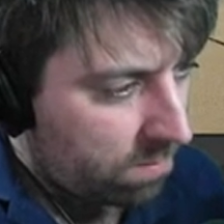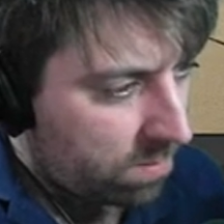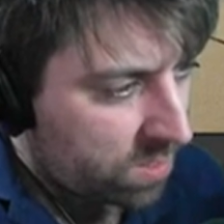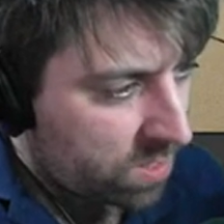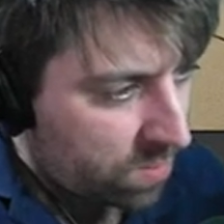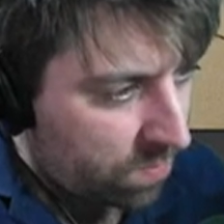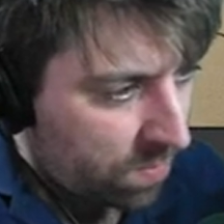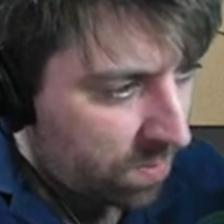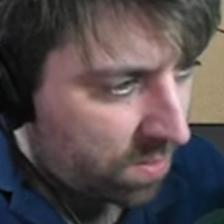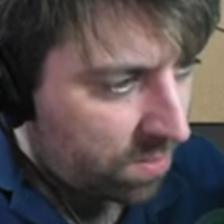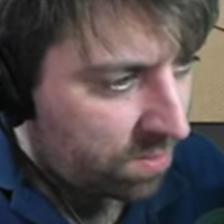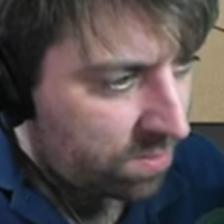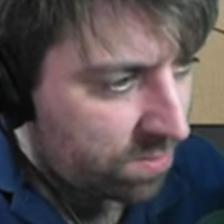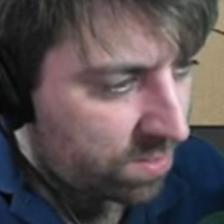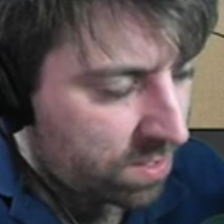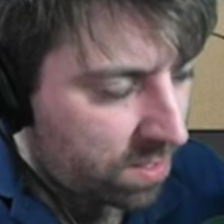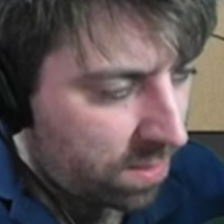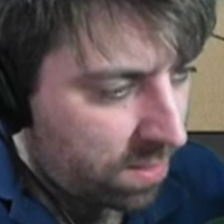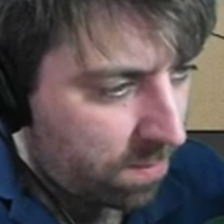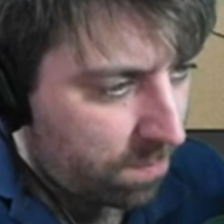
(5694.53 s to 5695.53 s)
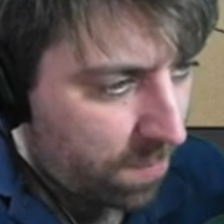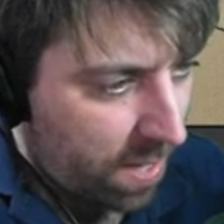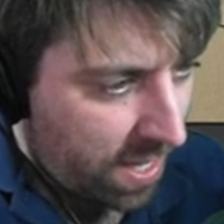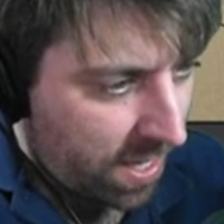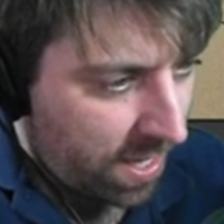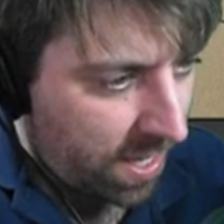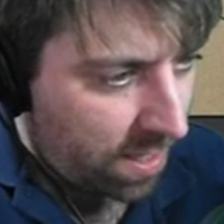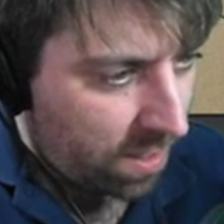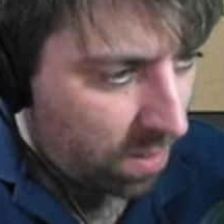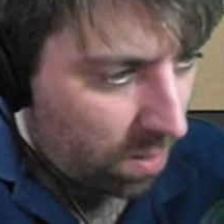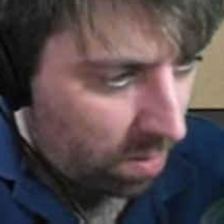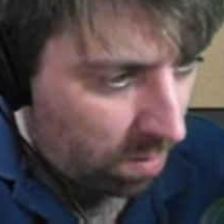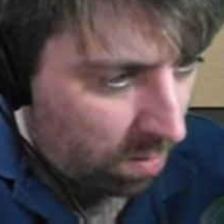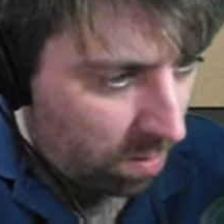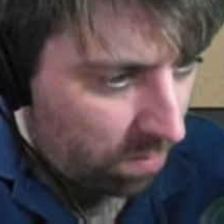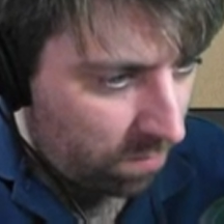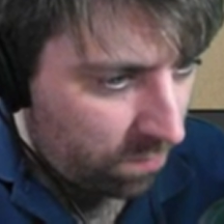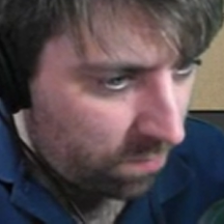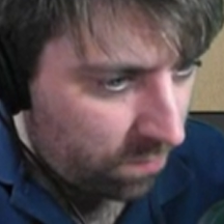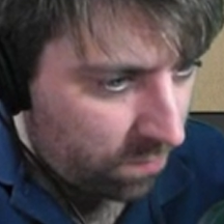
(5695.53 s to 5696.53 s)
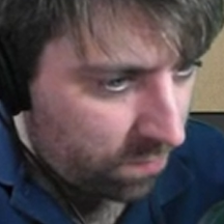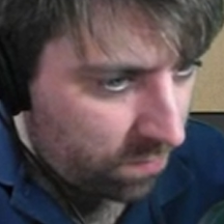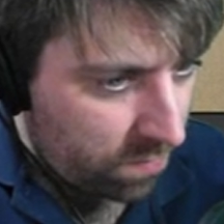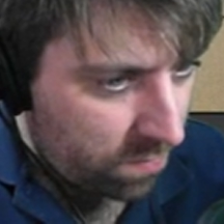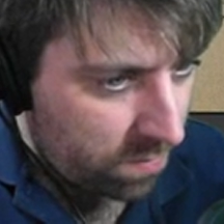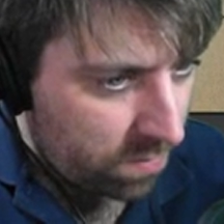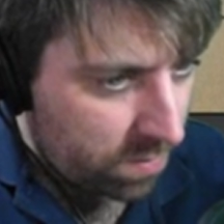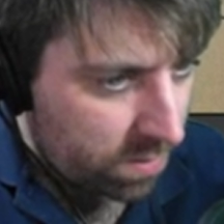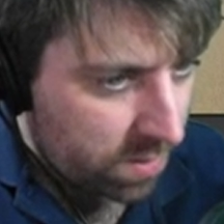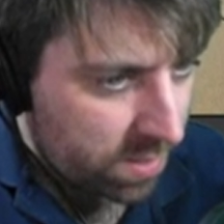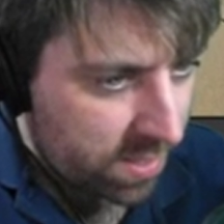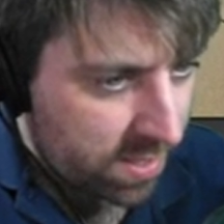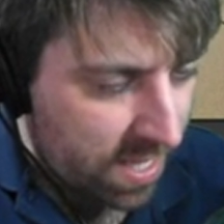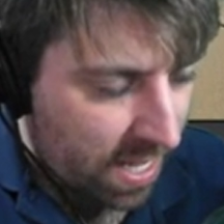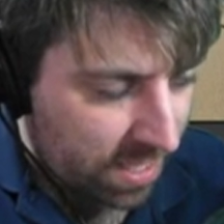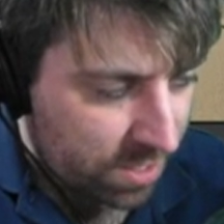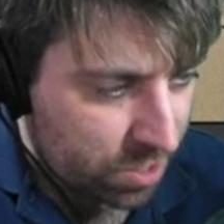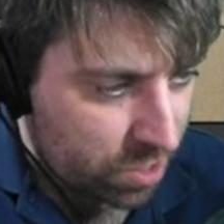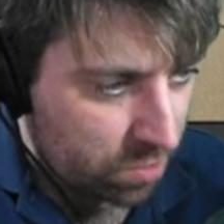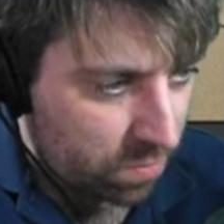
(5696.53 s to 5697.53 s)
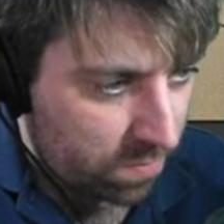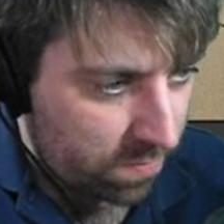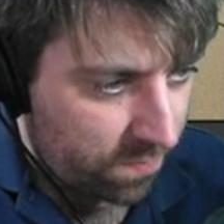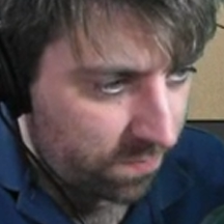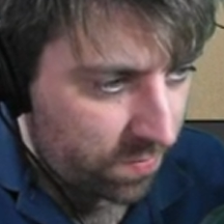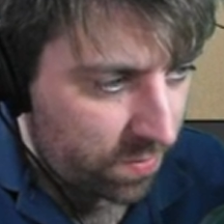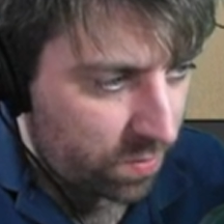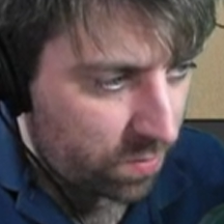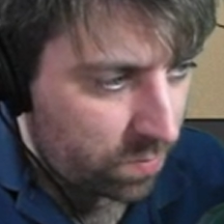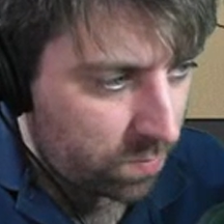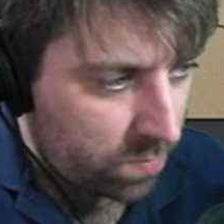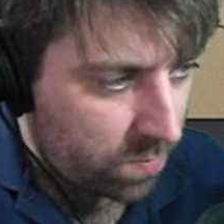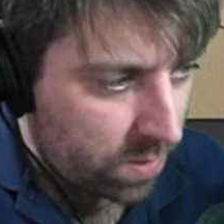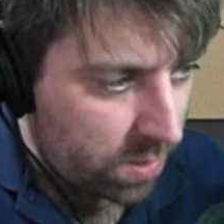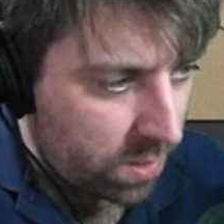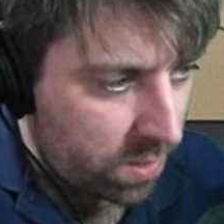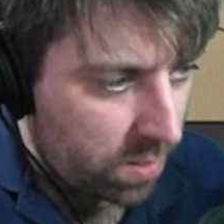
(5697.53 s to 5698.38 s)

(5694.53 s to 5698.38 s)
Tomorrow's the making of that short film.